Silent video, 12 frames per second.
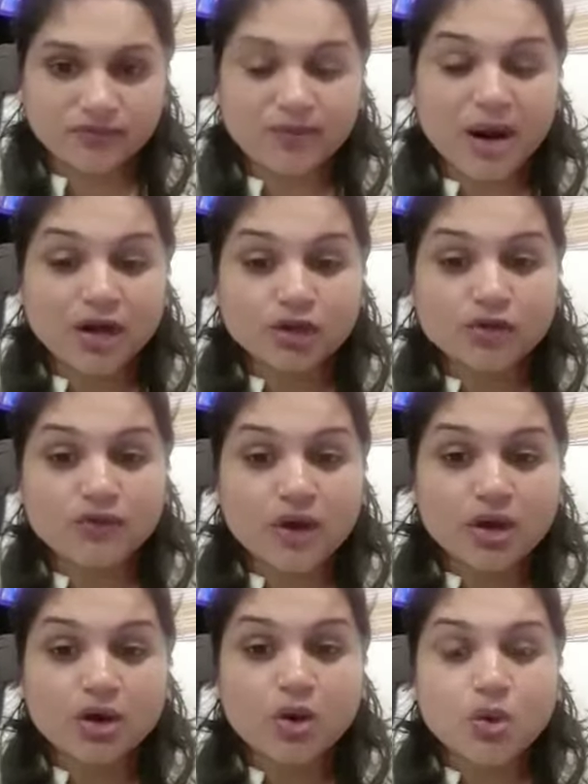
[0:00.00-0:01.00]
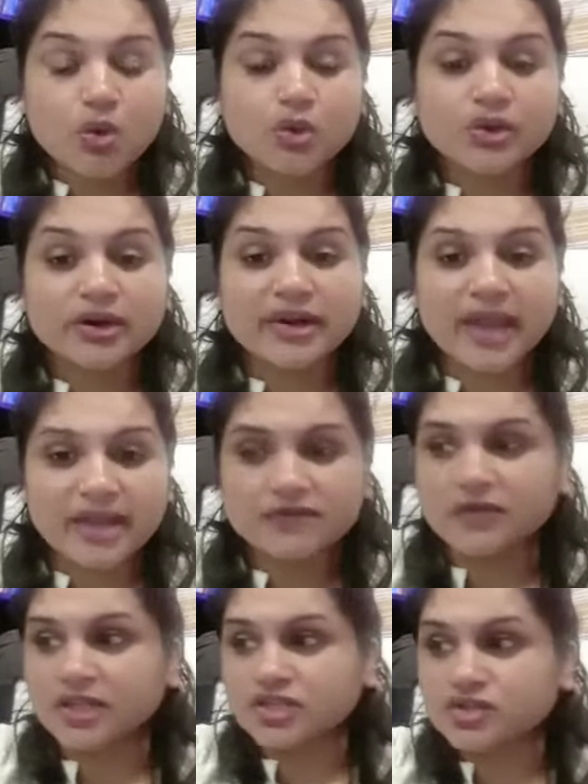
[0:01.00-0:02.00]
part of her own life
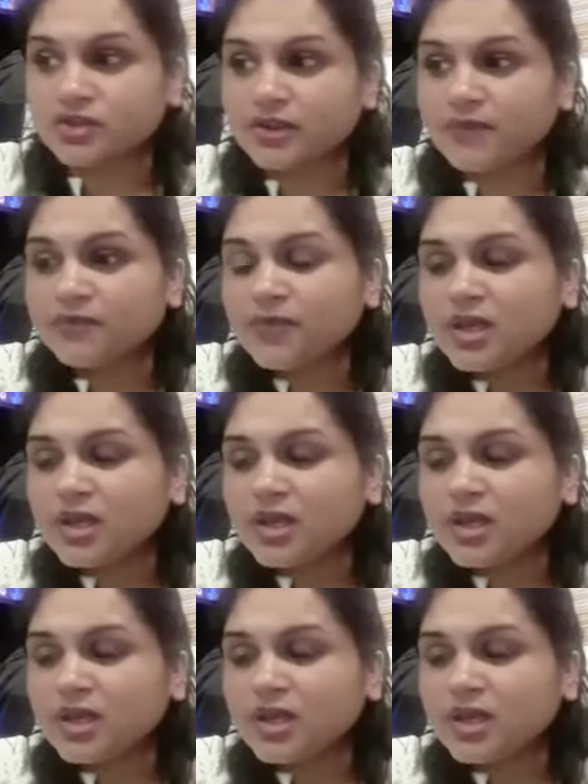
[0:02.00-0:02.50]
actually.